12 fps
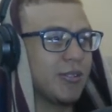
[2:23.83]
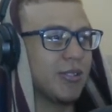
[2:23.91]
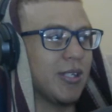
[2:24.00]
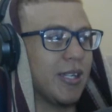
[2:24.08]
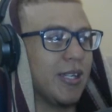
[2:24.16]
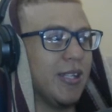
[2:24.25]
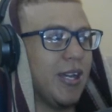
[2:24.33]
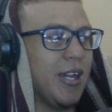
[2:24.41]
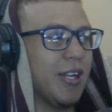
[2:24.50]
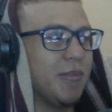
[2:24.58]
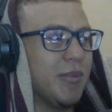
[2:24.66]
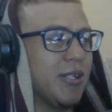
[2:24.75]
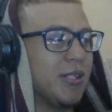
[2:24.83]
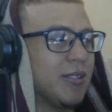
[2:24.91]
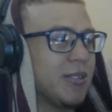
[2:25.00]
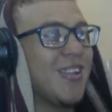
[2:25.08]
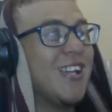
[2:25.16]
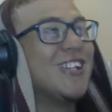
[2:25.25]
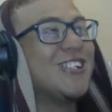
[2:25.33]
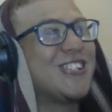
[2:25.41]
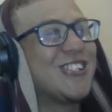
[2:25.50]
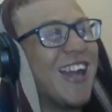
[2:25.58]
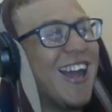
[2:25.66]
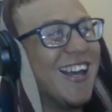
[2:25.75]
Like, in the anime.
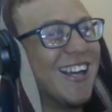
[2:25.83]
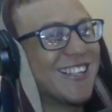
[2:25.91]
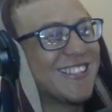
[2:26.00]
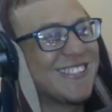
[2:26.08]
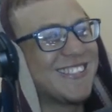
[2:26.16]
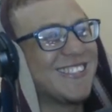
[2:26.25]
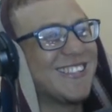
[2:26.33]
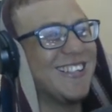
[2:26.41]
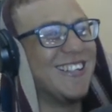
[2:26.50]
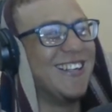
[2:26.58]
Shanks.